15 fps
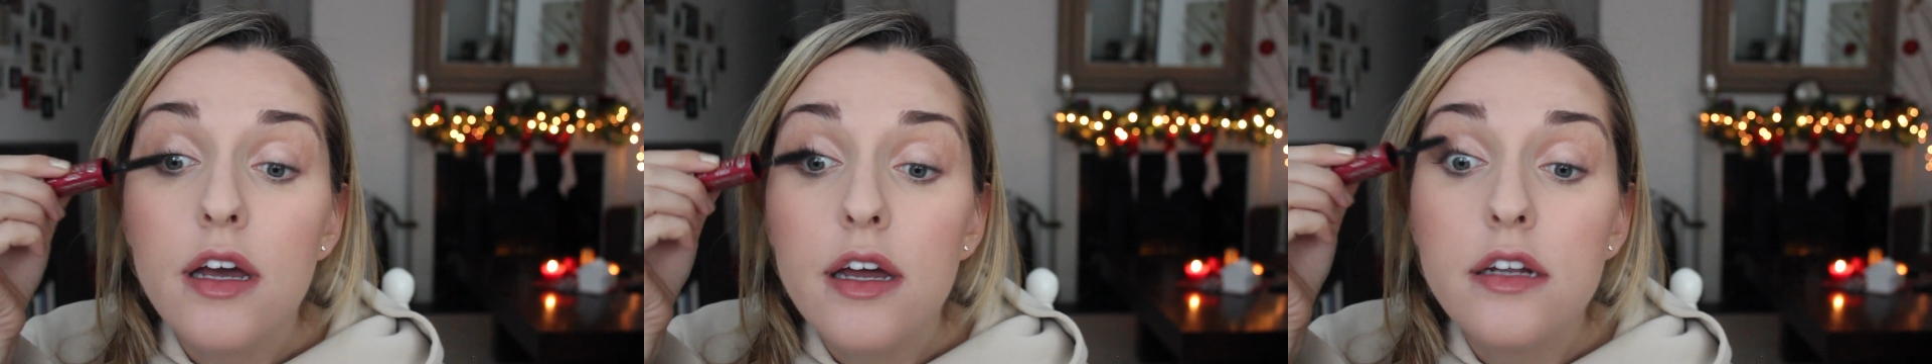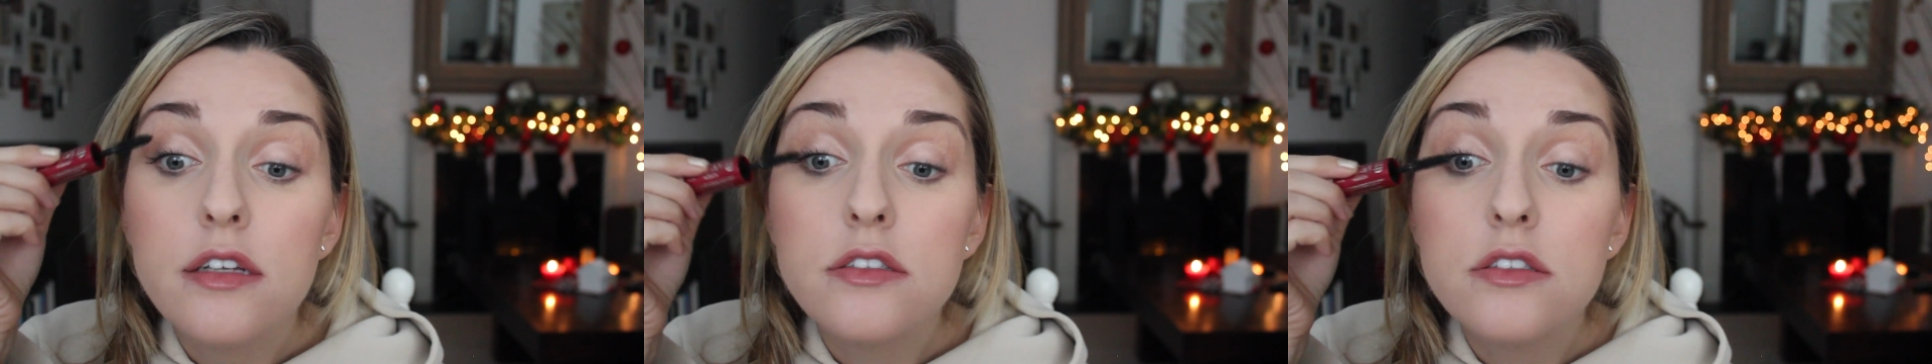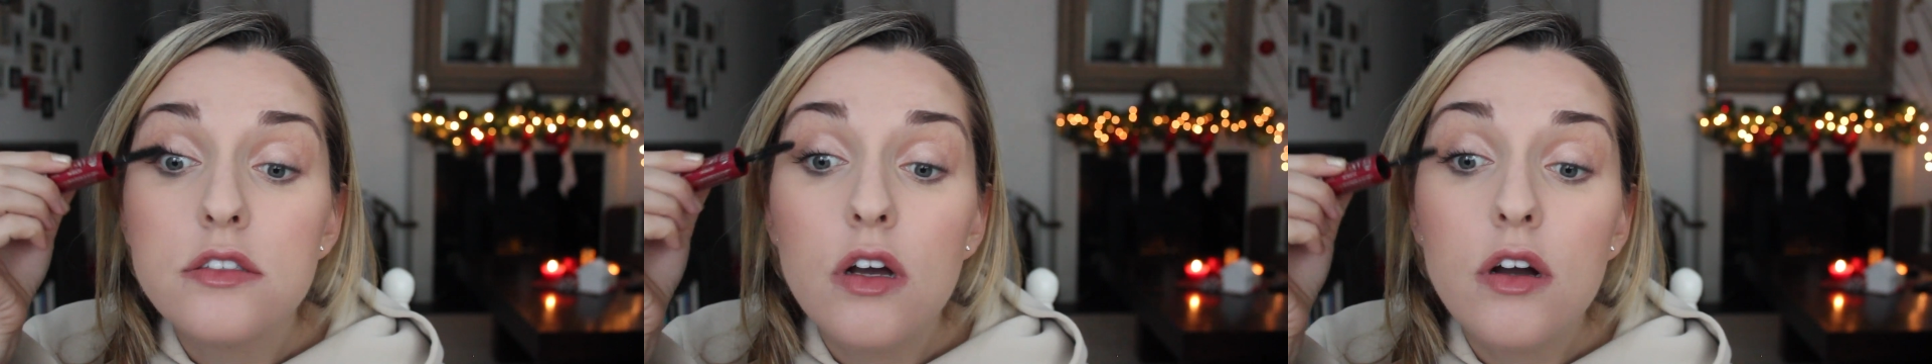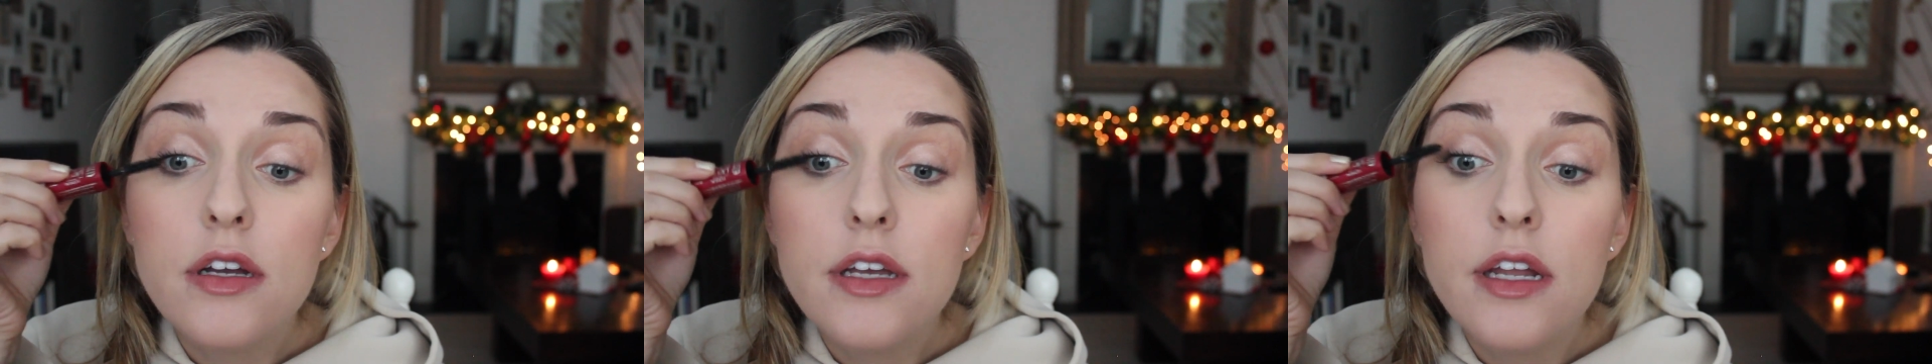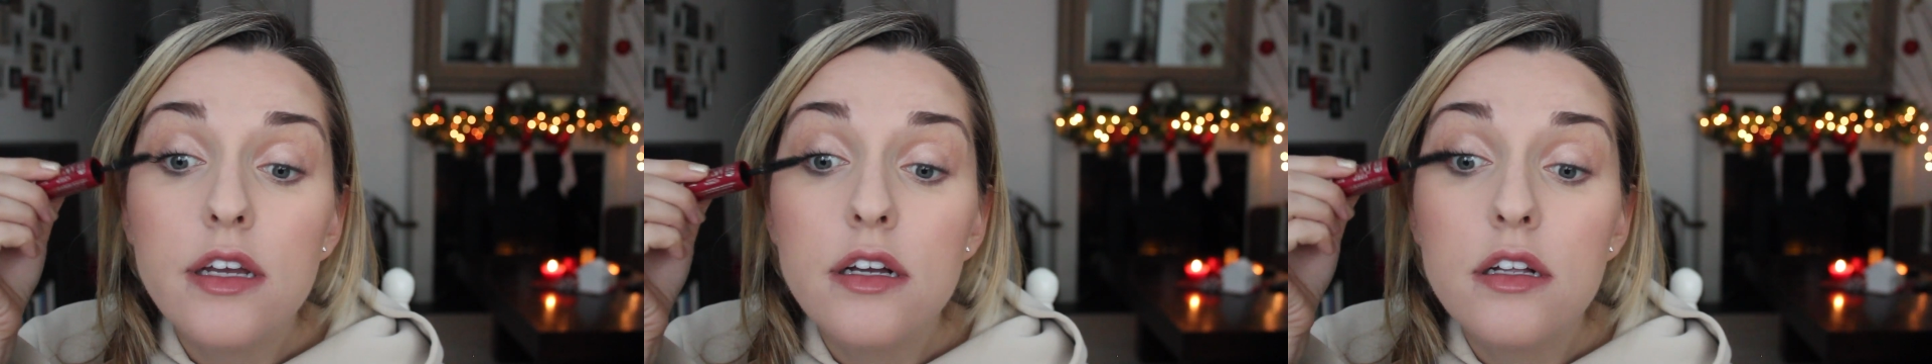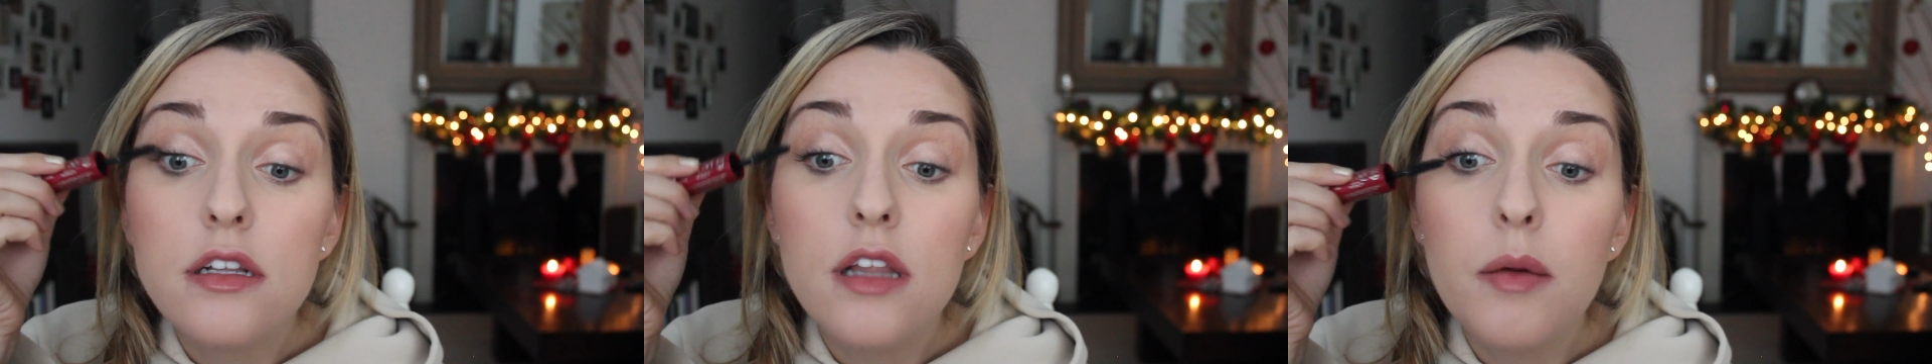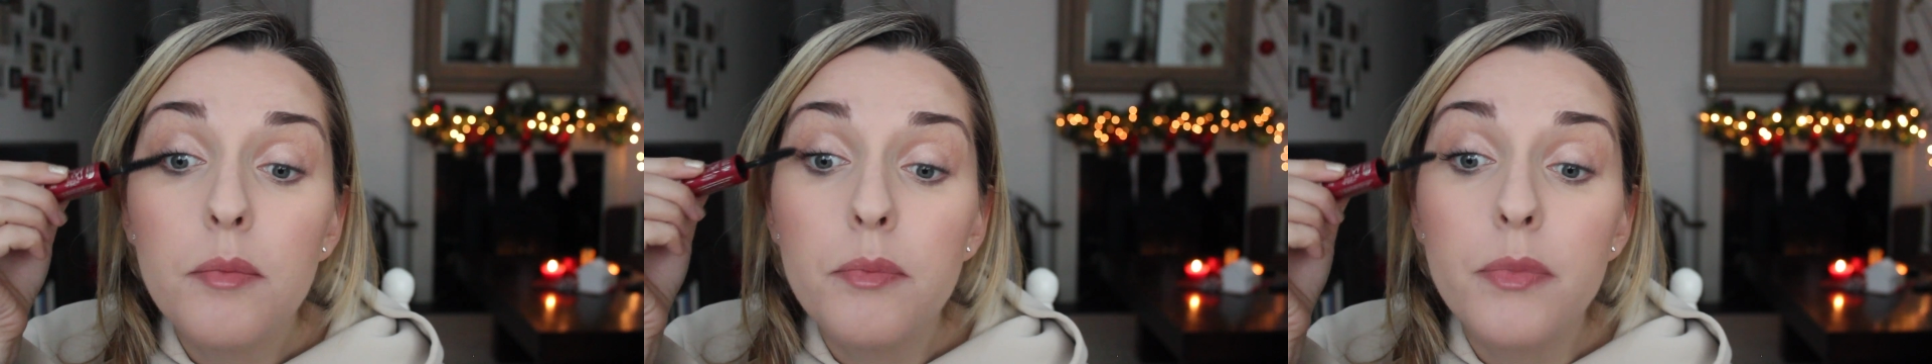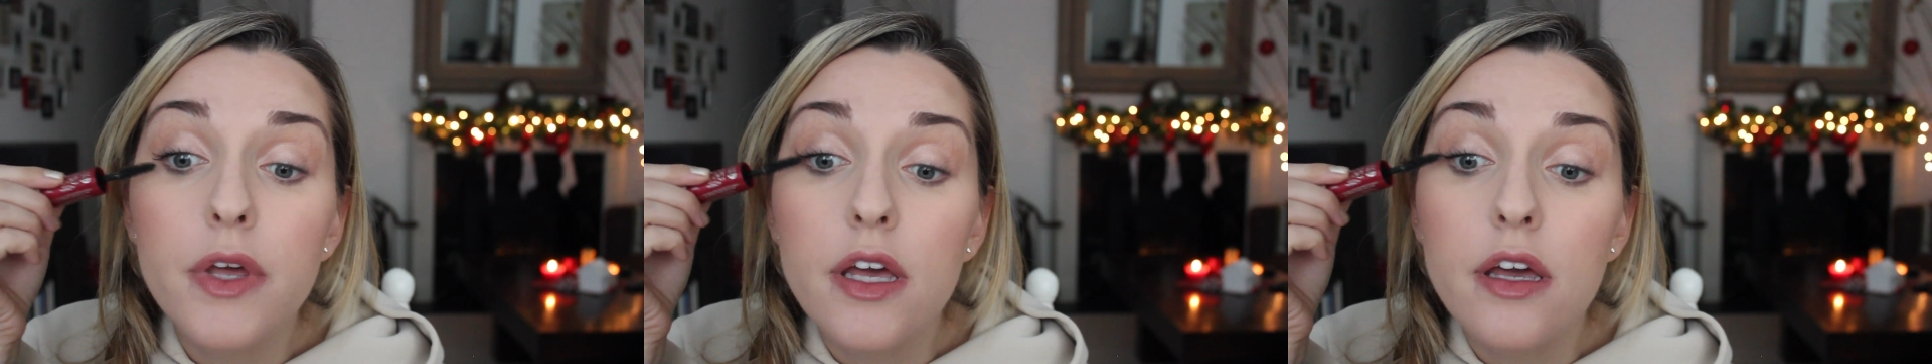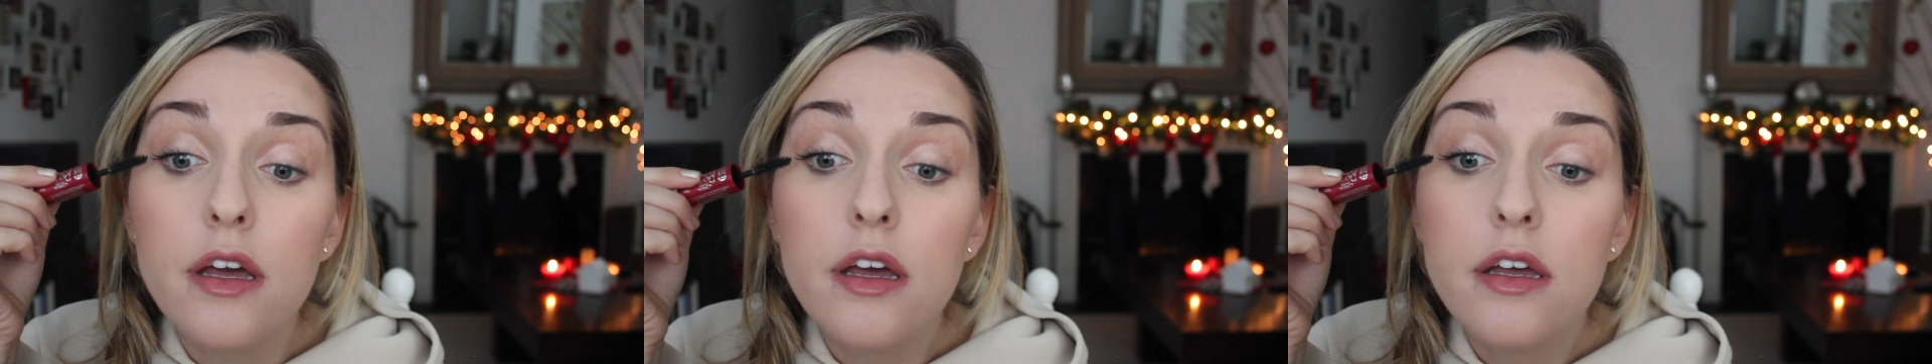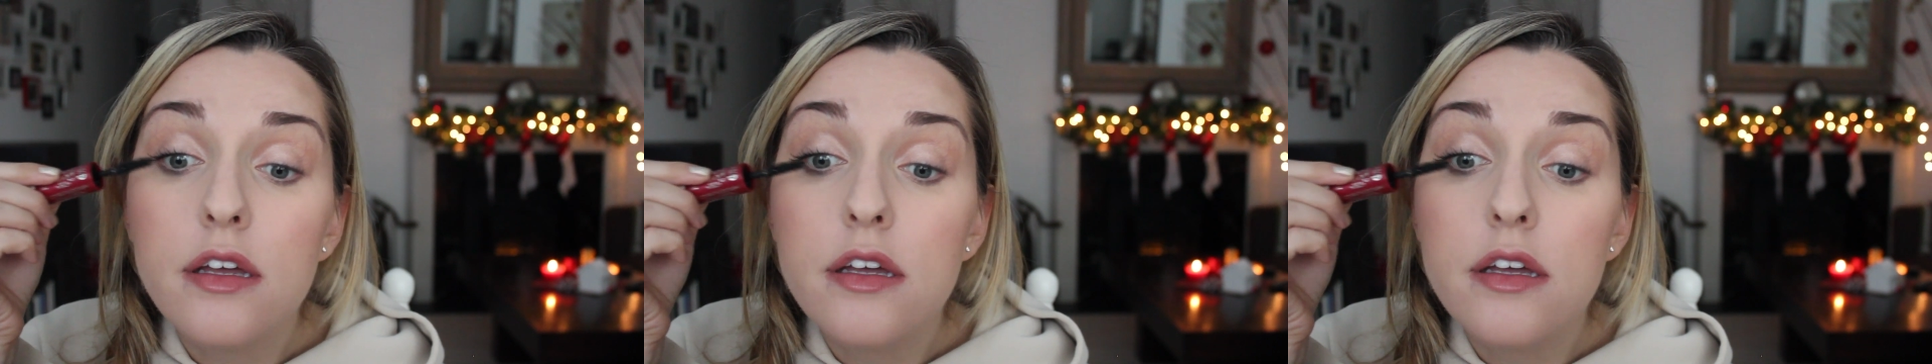and it's not getting clumpy.